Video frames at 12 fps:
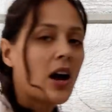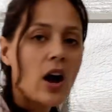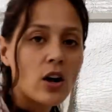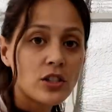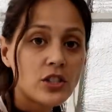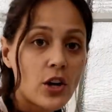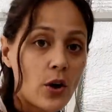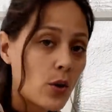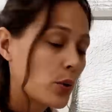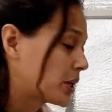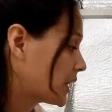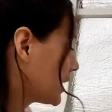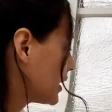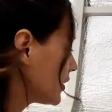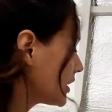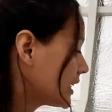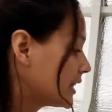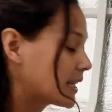Also, here
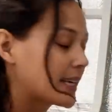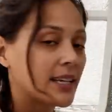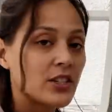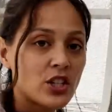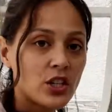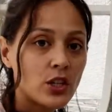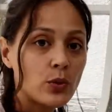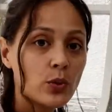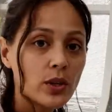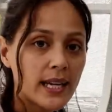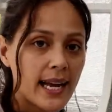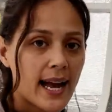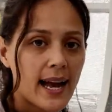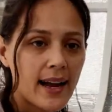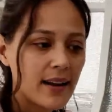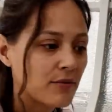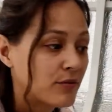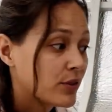in the kitchen, we're gonna
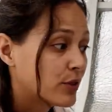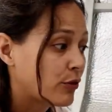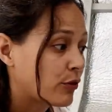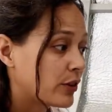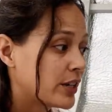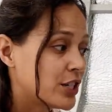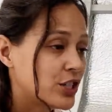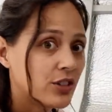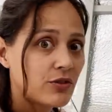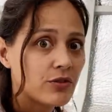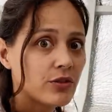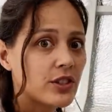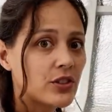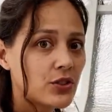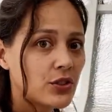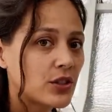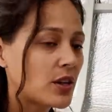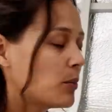have the fridge and
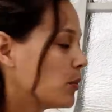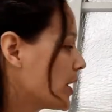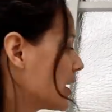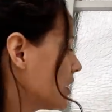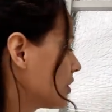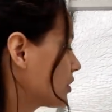freezer somewhere.